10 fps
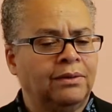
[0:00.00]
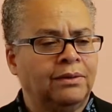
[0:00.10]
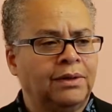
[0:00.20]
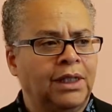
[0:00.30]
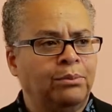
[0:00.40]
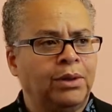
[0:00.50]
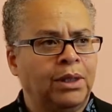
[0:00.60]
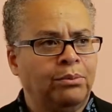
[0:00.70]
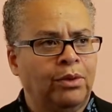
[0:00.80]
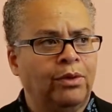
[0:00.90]

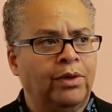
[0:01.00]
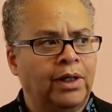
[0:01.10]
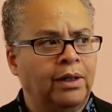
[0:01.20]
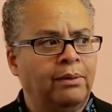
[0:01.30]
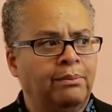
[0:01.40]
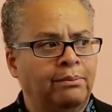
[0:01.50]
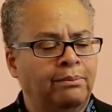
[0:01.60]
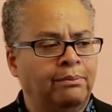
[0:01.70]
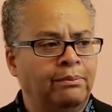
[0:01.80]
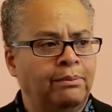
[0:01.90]
NPN
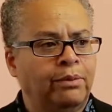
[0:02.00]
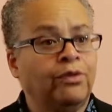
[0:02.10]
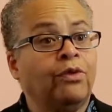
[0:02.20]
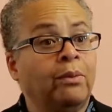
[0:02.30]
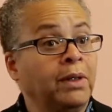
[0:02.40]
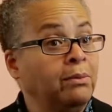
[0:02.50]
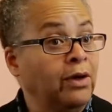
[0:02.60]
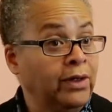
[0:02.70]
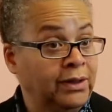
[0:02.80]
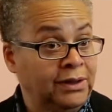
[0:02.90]
program, Performing
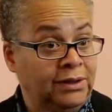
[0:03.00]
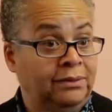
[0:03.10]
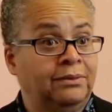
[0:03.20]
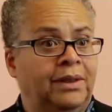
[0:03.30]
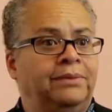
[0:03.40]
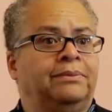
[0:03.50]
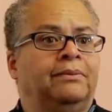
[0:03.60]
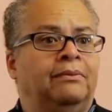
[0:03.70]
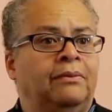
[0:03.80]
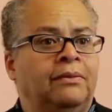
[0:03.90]
Americas, right?
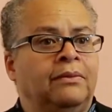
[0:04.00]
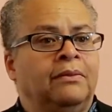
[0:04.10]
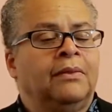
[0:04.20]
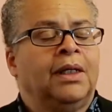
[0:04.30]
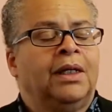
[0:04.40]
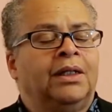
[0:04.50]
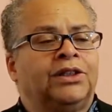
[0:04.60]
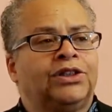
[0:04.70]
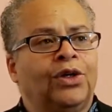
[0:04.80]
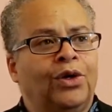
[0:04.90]

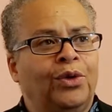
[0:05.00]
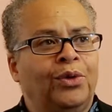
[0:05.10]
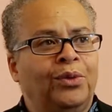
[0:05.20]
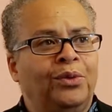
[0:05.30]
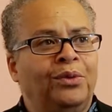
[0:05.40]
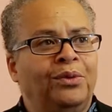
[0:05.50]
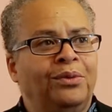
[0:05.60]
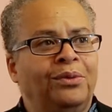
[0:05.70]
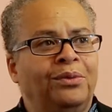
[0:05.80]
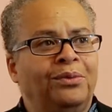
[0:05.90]
So
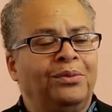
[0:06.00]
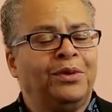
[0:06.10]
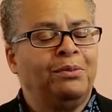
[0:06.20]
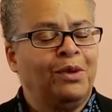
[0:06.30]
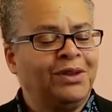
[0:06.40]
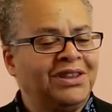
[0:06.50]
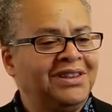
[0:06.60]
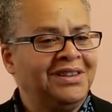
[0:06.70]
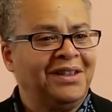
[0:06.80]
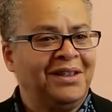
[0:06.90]
the
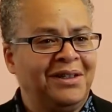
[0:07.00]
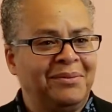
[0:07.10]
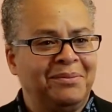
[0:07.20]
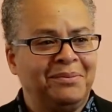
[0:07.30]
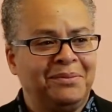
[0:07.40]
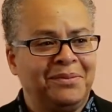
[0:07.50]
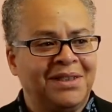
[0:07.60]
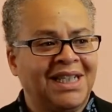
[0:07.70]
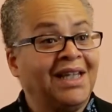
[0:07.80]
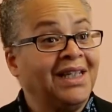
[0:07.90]
most
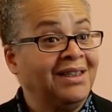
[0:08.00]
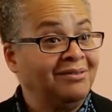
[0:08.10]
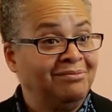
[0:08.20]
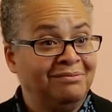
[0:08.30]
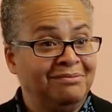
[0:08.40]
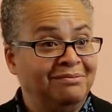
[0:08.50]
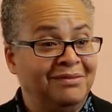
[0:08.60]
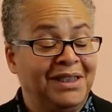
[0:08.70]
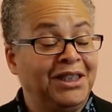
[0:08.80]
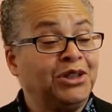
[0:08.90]
telling,
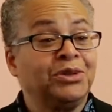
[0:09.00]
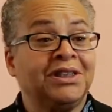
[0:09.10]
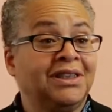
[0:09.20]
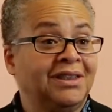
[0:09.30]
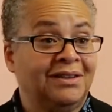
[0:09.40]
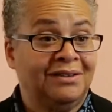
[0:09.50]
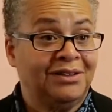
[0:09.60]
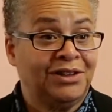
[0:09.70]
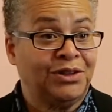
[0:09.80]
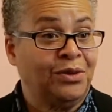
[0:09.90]
interesting
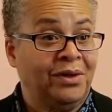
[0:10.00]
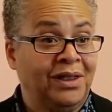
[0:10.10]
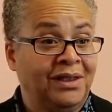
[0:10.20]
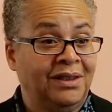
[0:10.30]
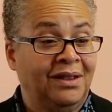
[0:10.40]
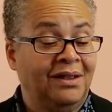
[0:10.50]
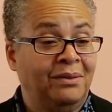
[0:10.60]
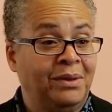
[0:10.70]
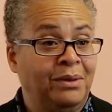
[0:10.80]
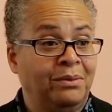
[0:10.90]
story,
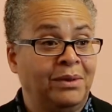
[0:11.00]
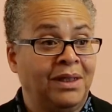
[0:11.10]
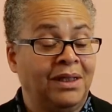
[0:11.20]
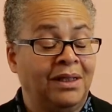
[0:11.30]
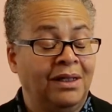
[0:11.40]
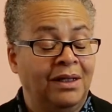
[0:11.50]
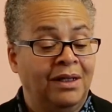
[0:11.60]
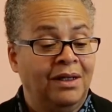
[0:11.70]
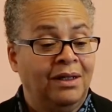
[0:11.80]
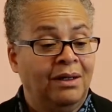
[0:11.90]
we
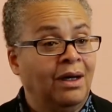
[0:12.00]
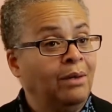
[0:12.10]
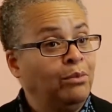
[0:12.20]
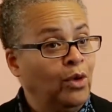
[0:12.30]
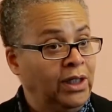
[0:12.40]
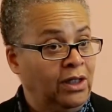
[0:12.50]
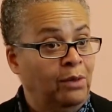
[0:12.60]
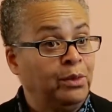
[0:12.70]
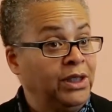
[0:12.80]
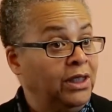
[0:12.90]
brought in
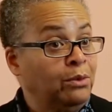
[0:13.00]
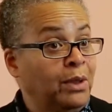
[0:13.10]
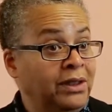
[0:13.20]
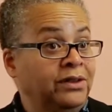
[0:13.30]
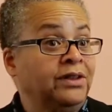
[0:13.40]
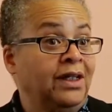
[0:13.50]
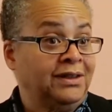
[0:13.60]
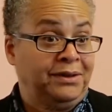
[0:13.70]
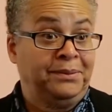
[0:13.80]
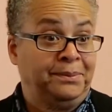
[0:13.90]
Companhia Urbana de
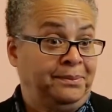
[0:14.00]
Dança.